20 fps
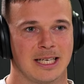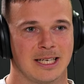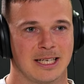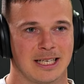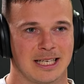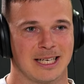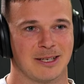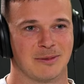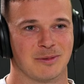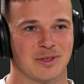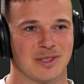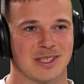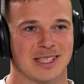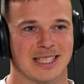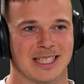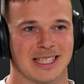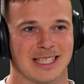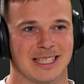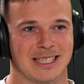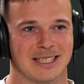yeah, we'll
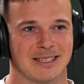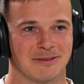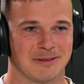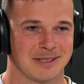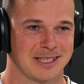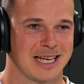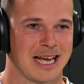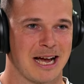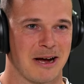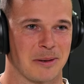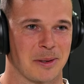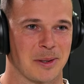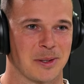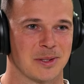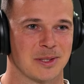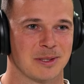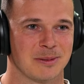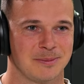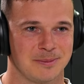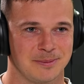see. We'll see how it
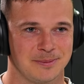goes.